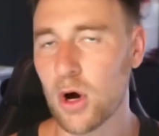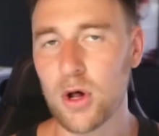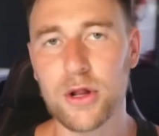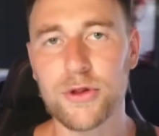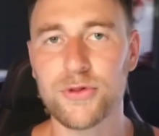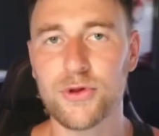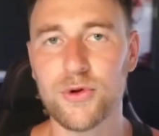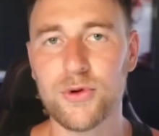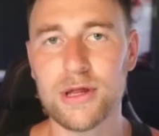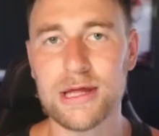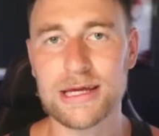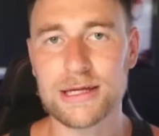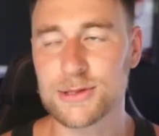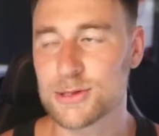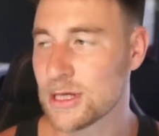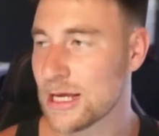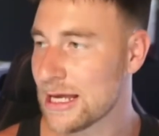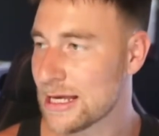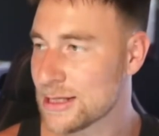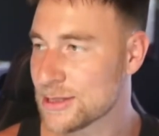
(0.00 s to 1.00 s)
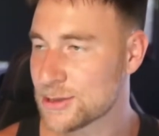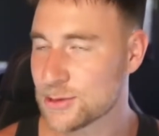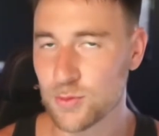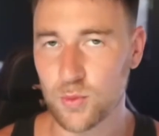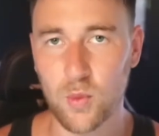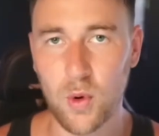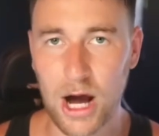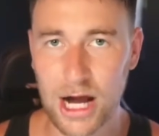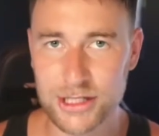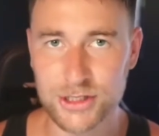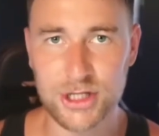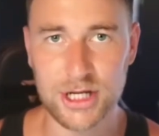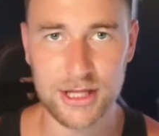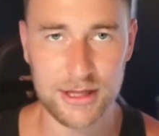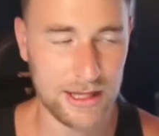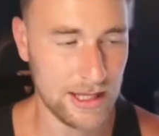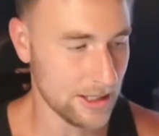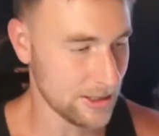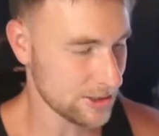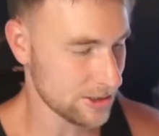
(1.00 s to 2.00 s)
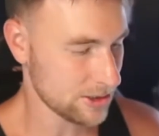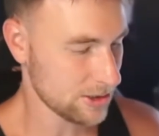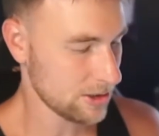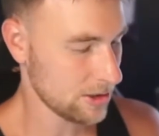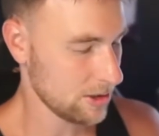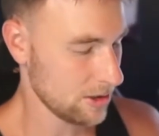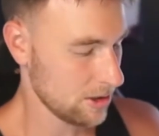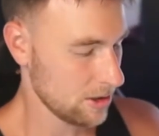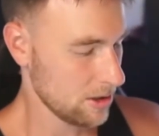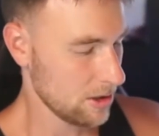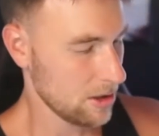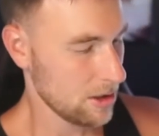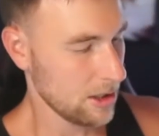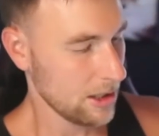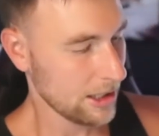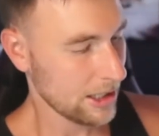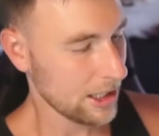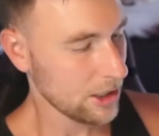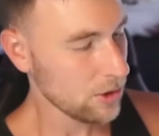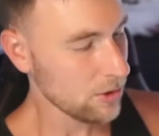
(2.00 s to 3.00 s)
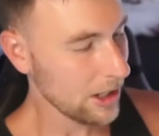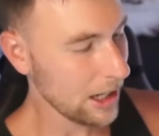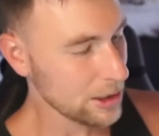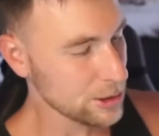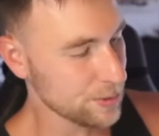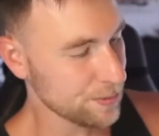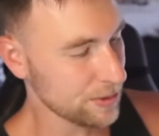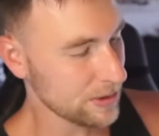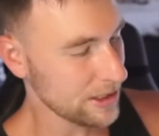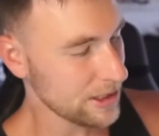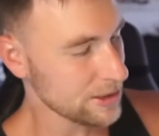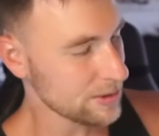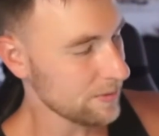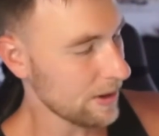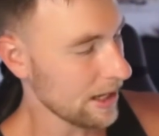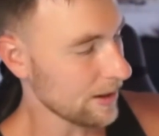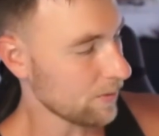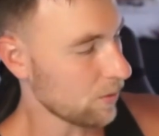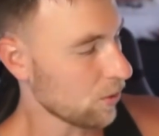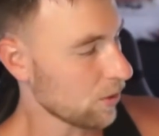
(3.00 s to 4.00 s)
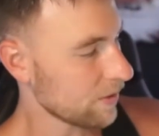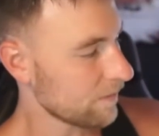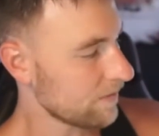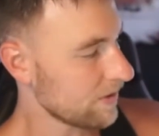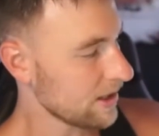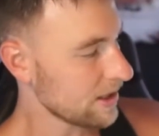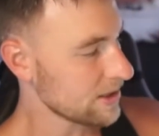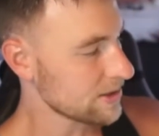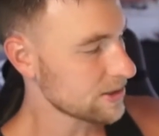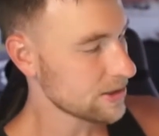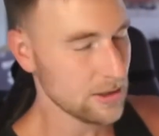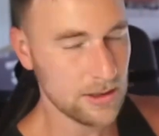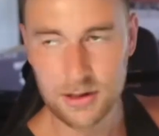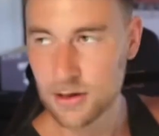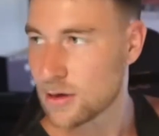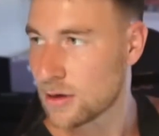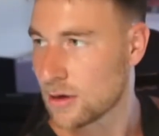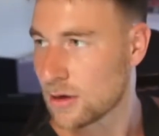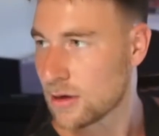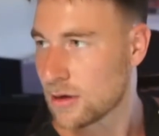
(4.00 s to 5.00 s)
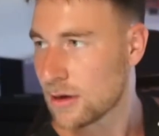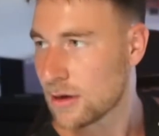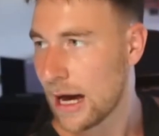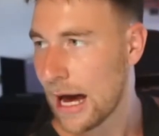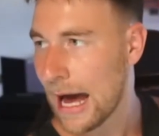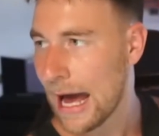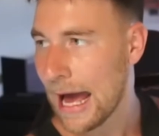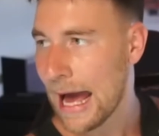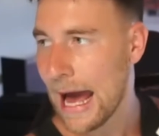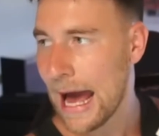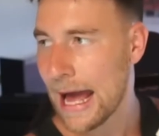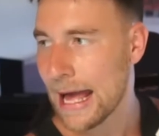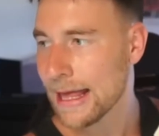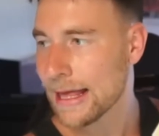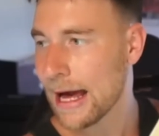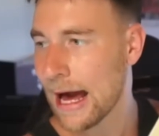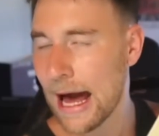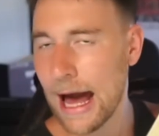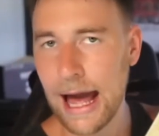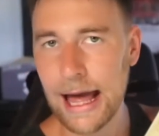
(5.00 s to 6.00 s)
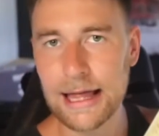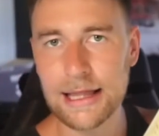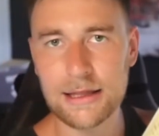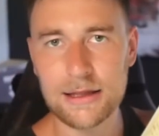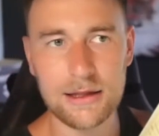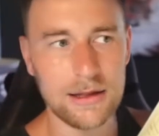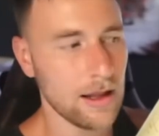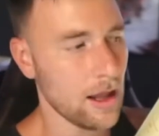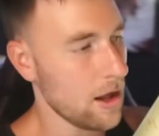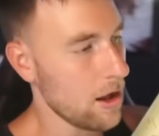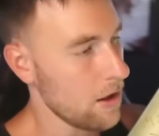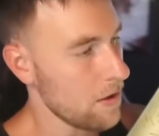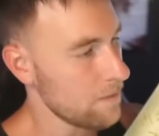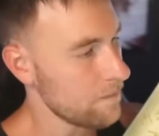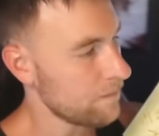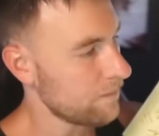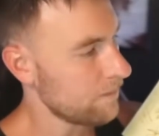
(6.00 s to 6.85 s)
of Duty is watching this, can you guys please make more of these? I love